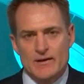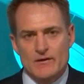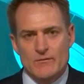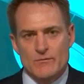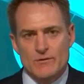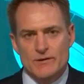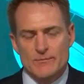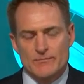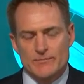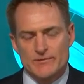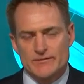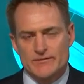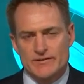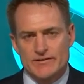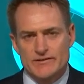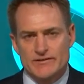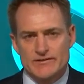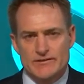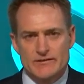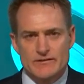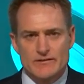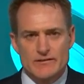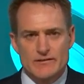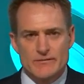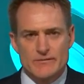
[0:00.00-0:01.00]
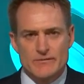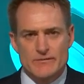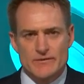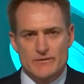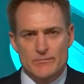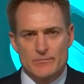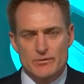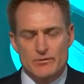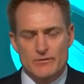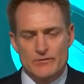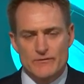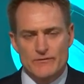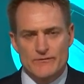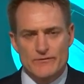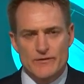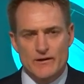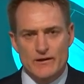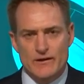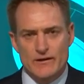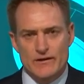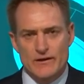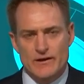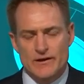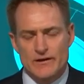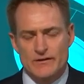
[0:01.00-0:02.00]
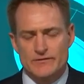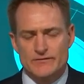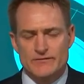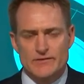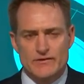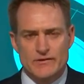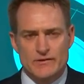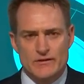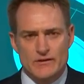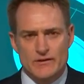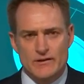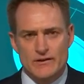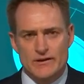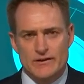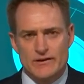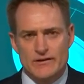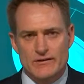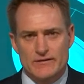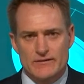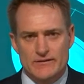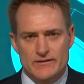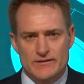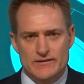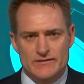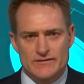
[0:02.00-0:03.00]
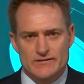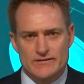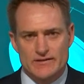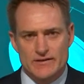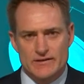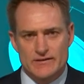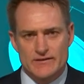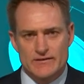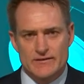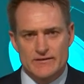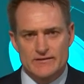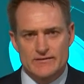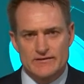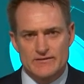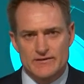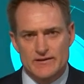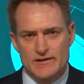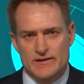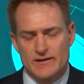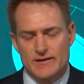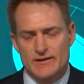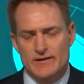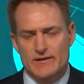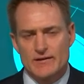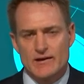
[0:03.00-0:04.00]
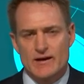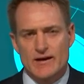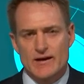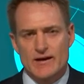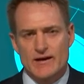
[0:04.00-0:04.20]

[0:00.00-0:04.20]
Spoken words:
We'd positioned the portfolios earlier this year.